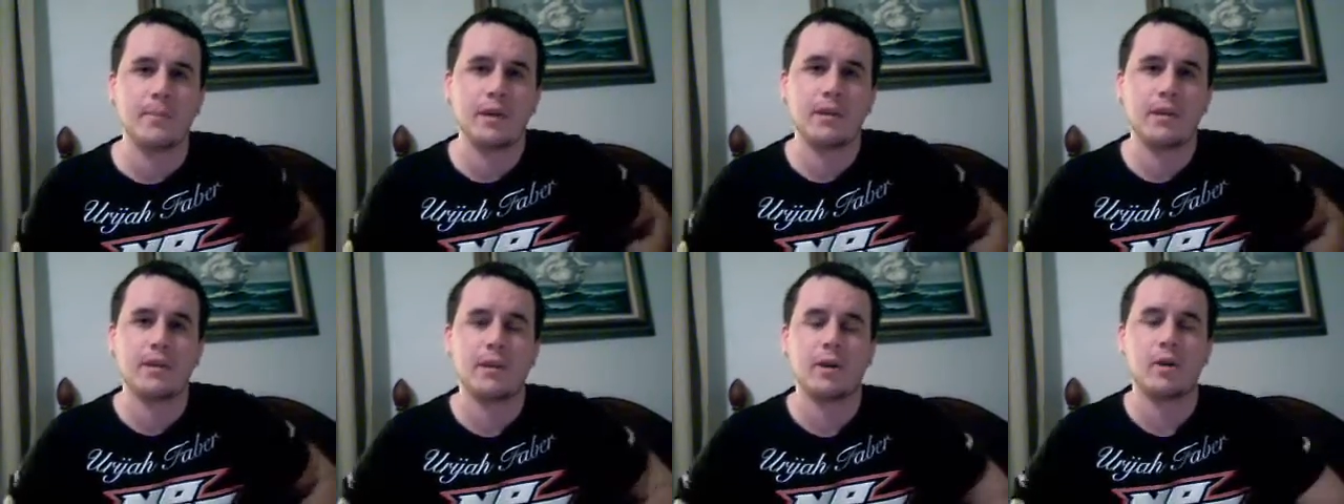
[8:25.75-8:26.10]

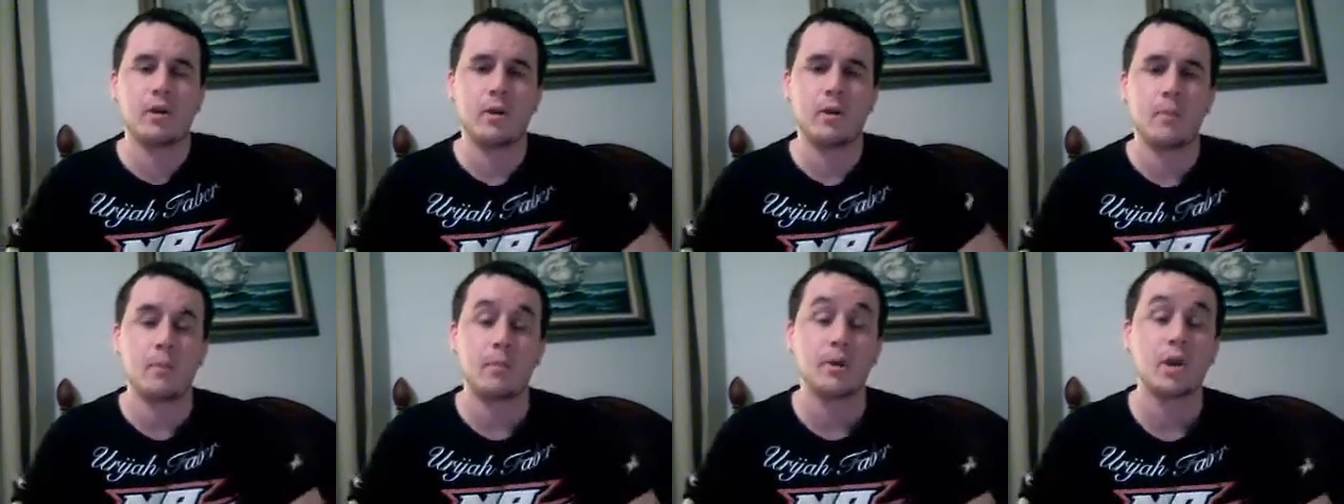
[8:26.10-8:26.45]
me
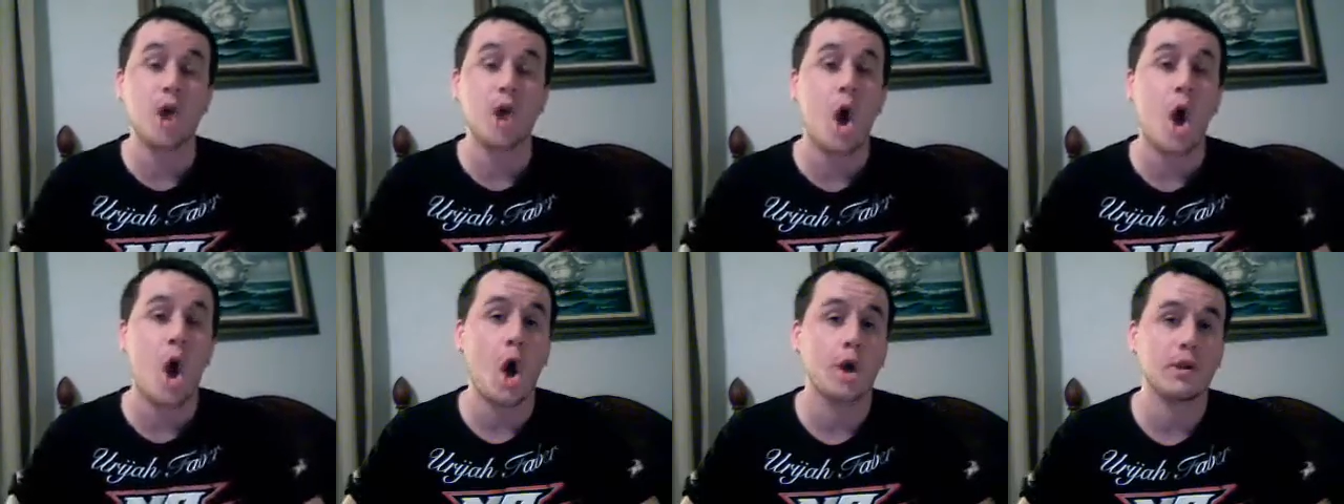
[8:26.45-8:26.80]
their
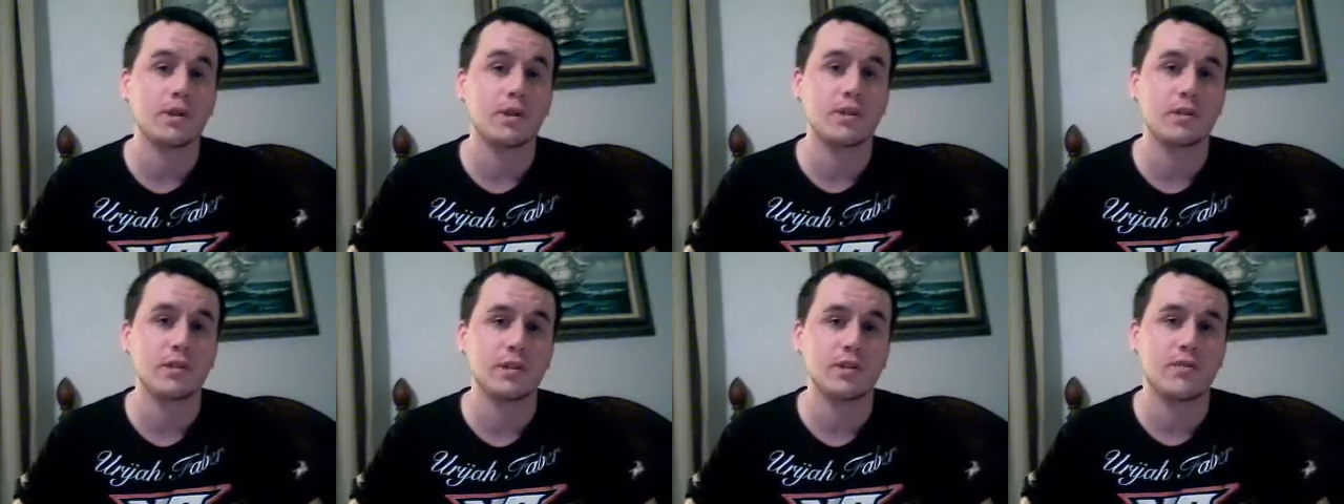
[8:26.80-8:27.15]

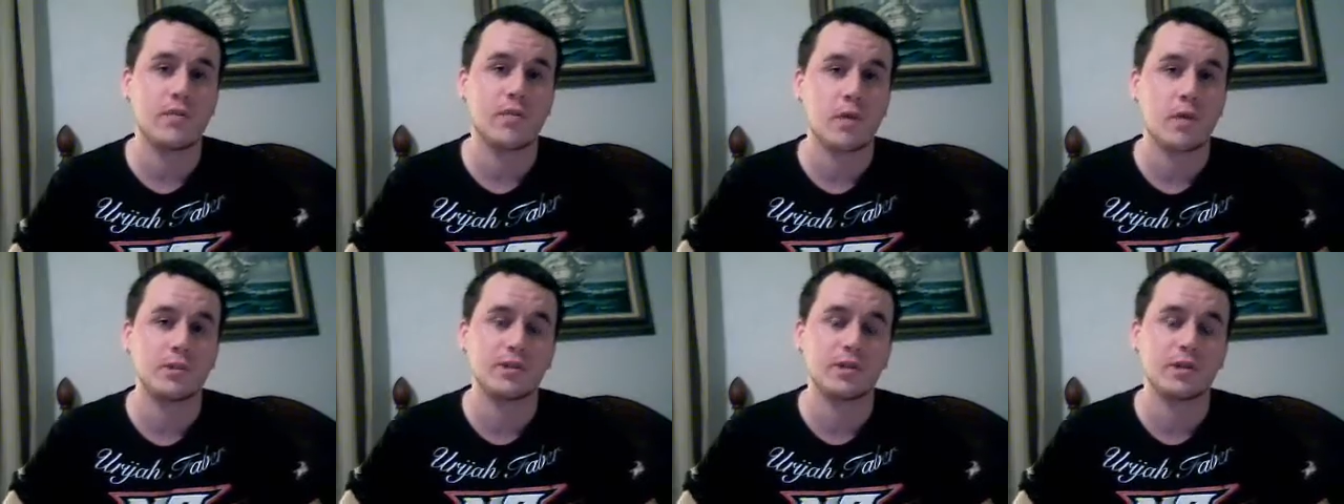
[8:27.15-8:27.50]
blogs as
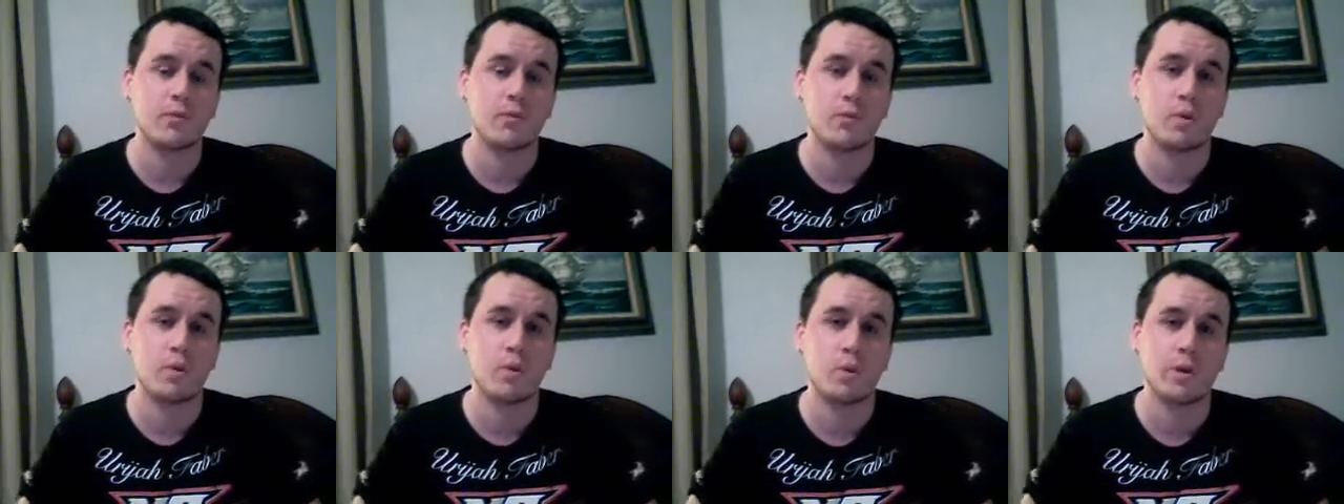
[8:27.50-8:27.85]
far as their
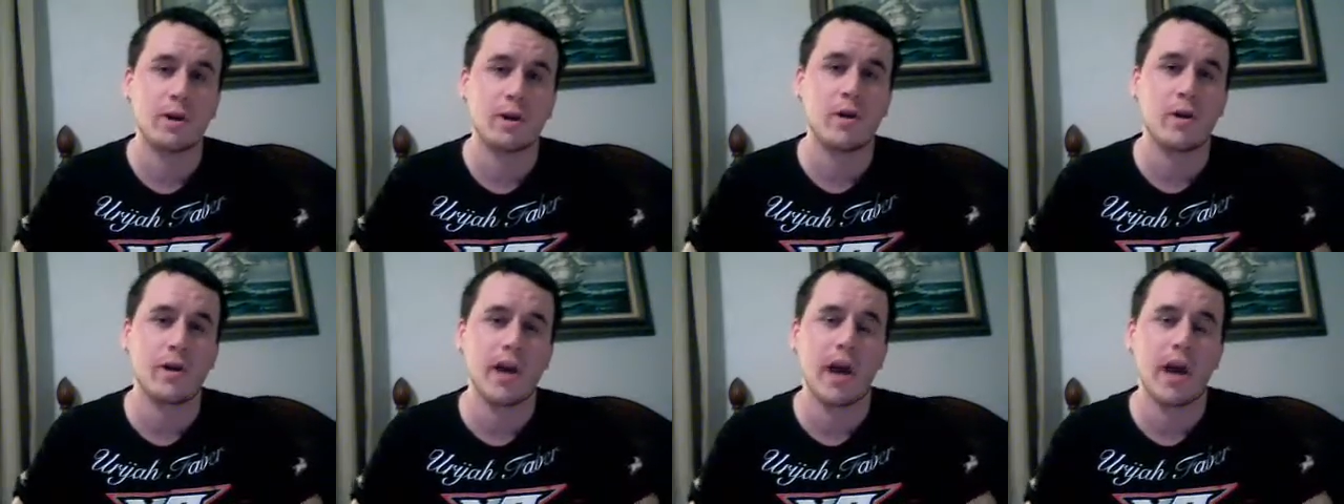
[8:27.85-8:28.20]

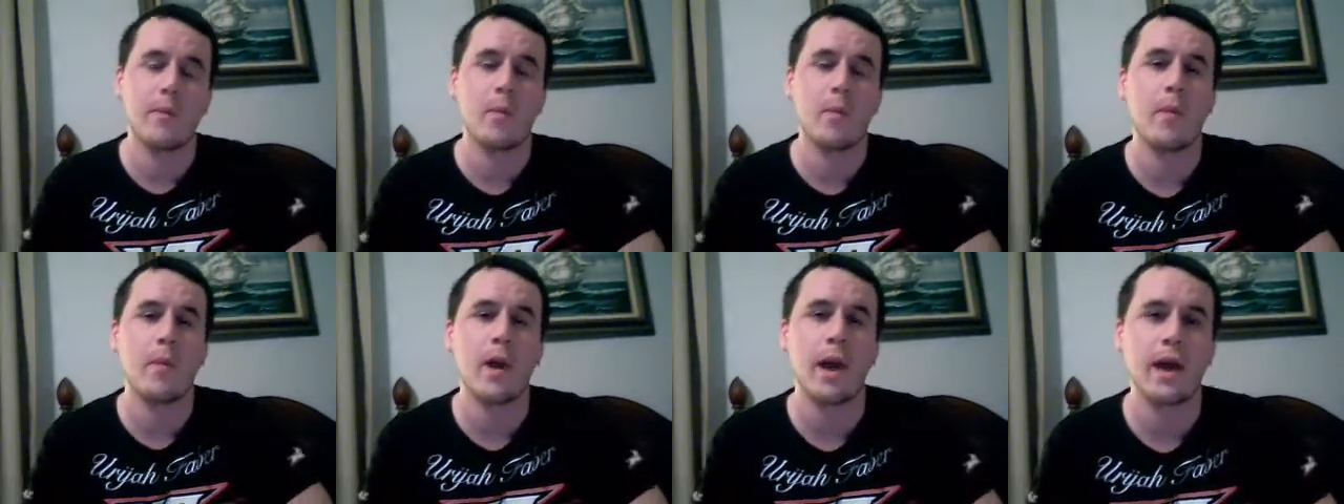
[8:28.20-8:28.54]
reporting on
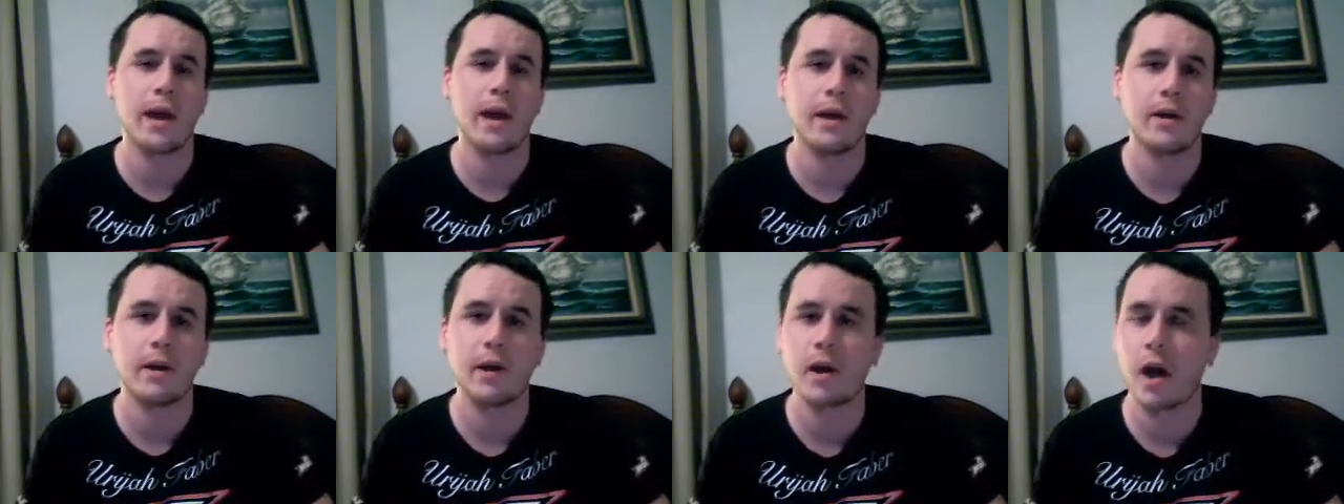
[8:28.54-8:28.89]

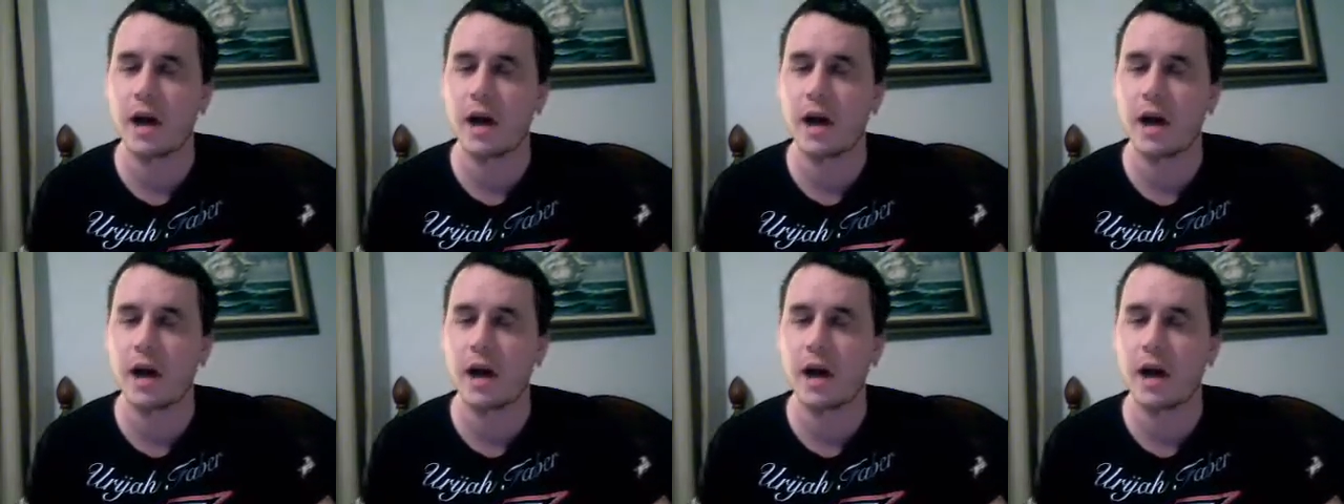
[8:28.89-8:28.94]
MMA.